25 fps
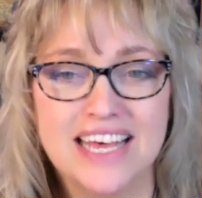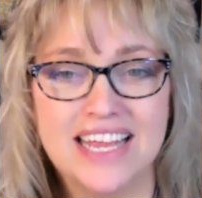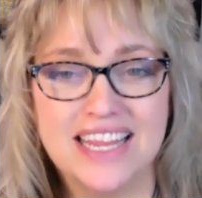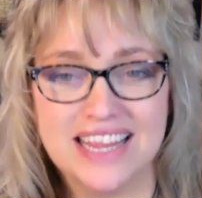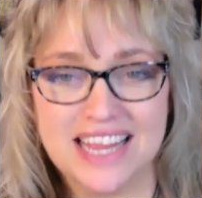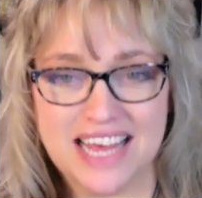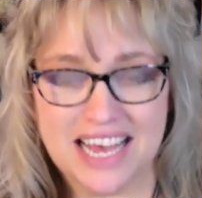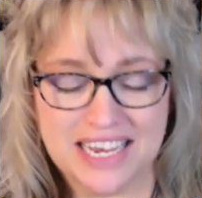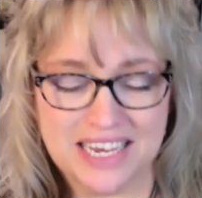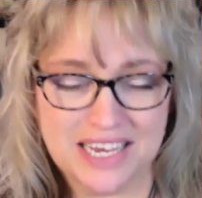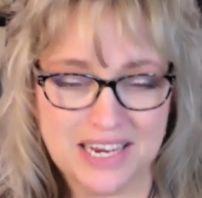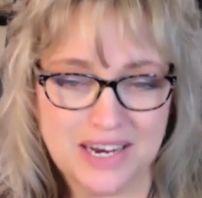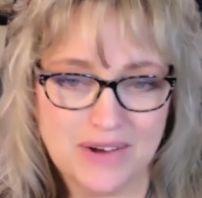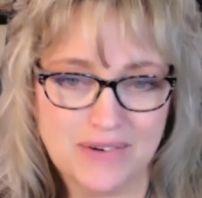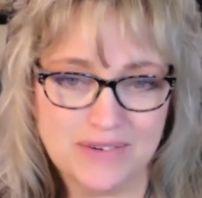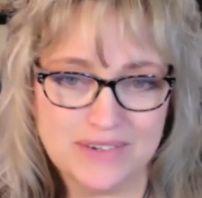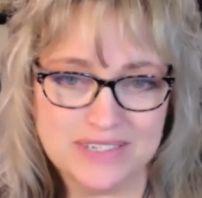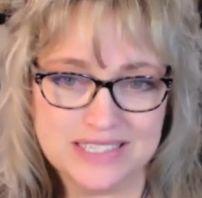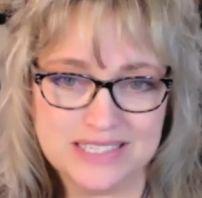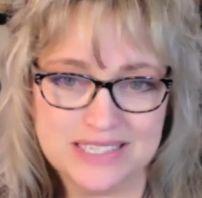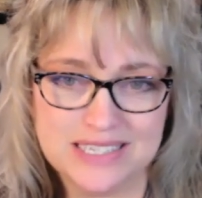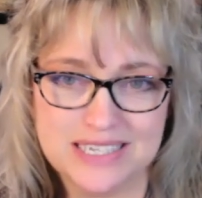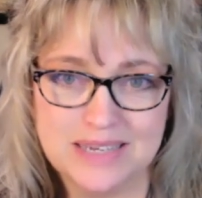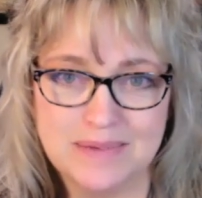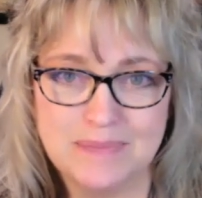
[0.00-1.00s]
that can
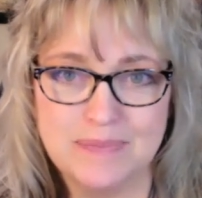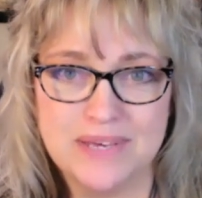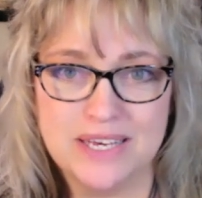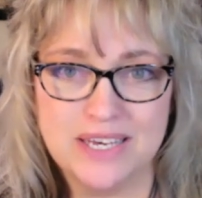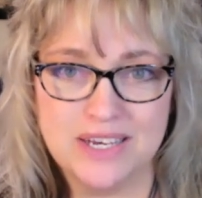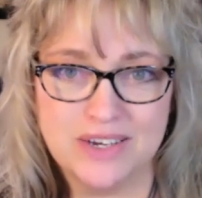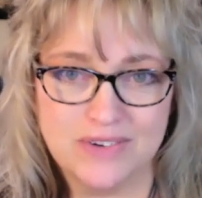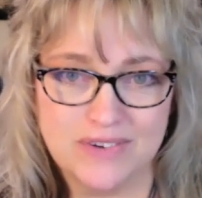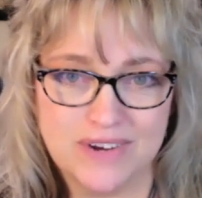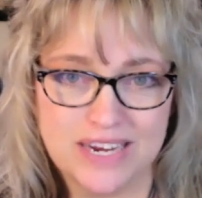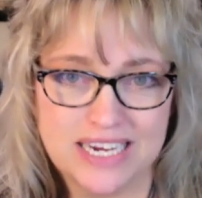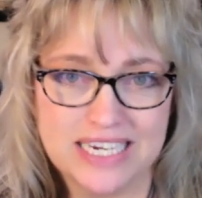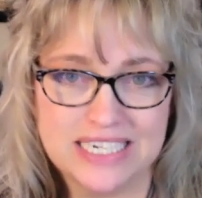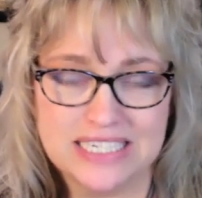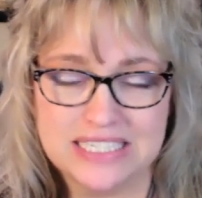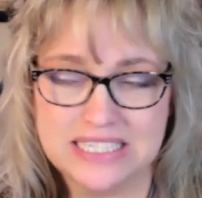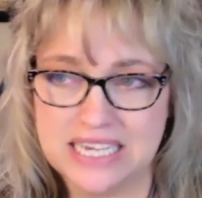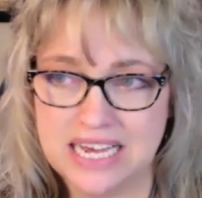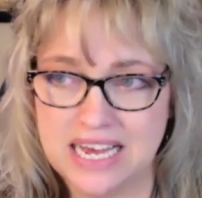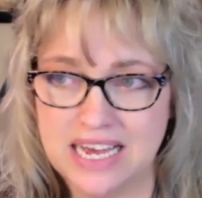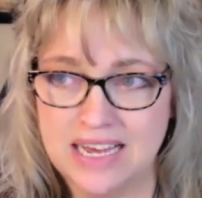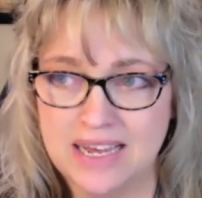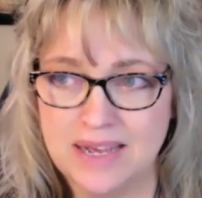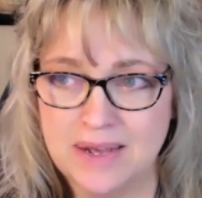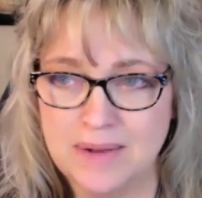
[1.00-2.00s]
obviously be a great
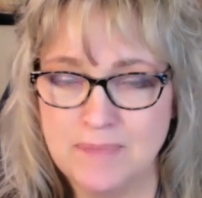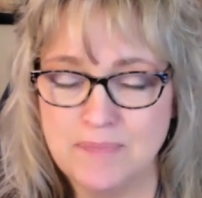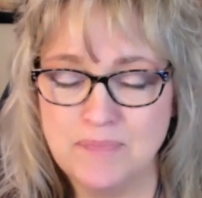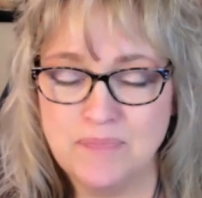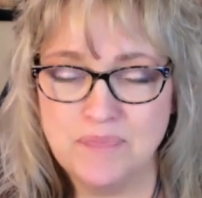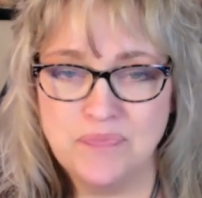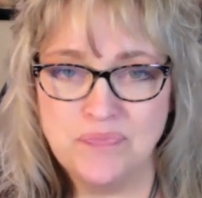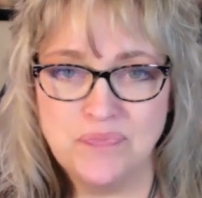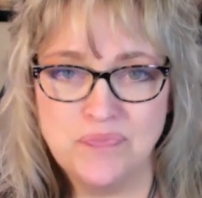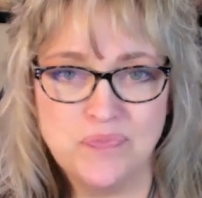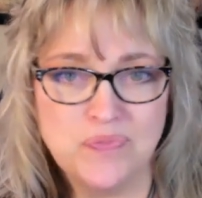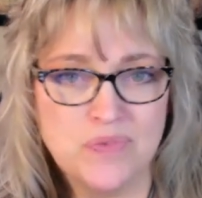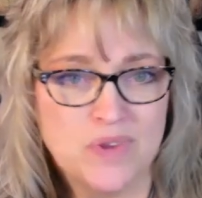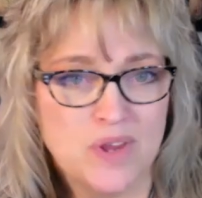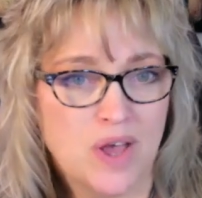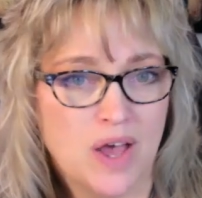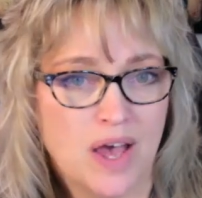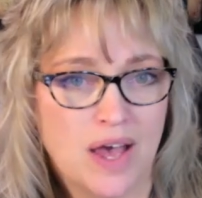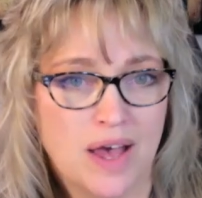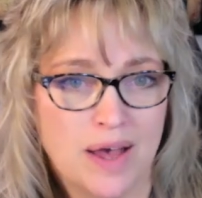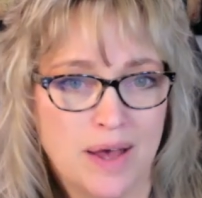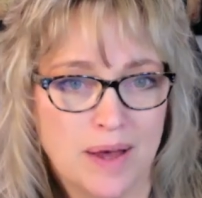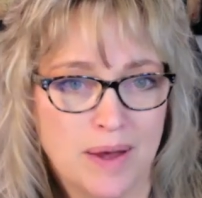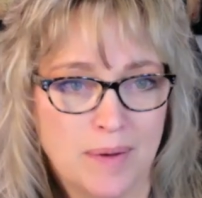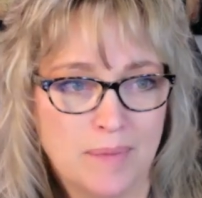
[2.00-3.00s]
time
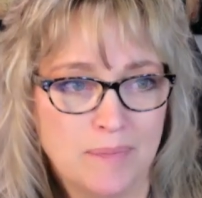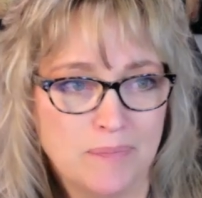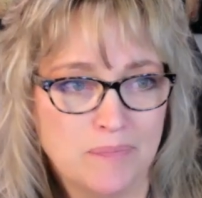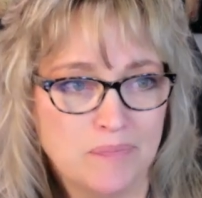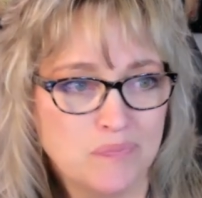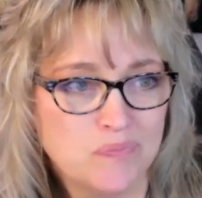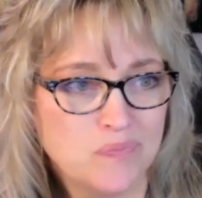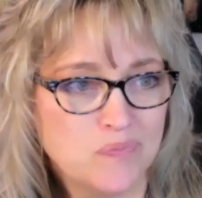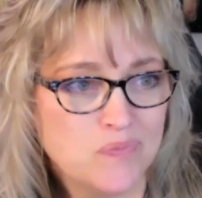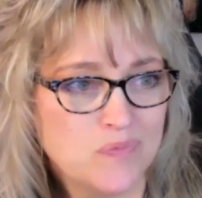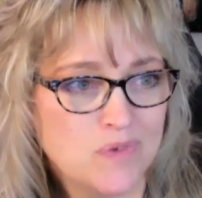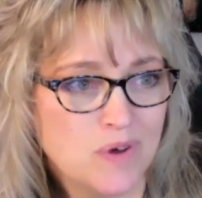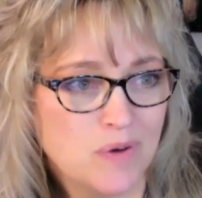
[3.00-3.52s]
um,